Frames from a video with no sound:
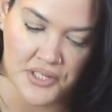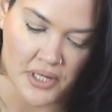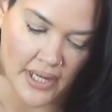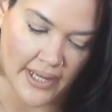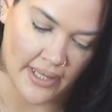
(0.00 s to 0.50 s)

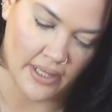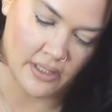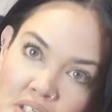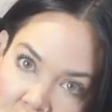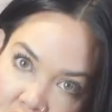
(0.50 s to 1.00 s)
try
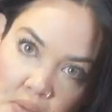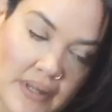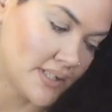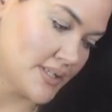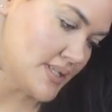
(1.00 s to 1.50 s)
2
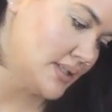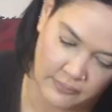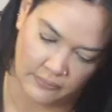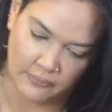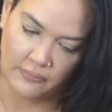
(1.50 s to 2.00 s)
sweaters.
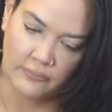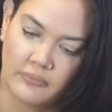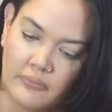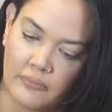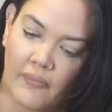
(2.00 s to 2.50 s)

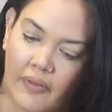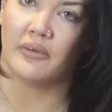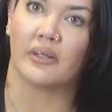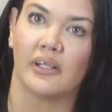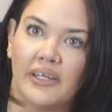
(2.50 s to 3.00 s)

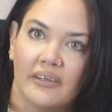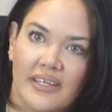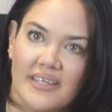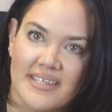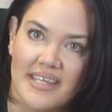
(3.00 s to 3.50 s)
You can
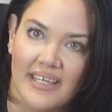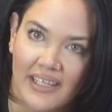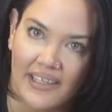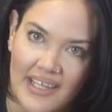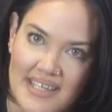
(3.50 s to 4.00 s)
clearly see
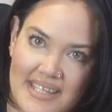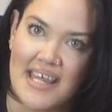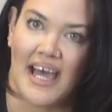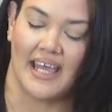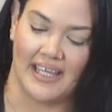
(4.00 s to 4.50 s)
that this
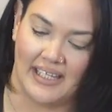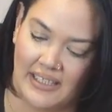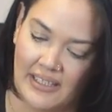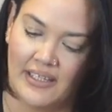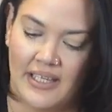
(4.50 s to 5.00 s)
side
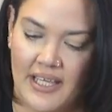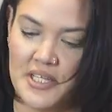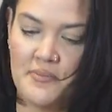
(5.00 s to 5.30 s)
is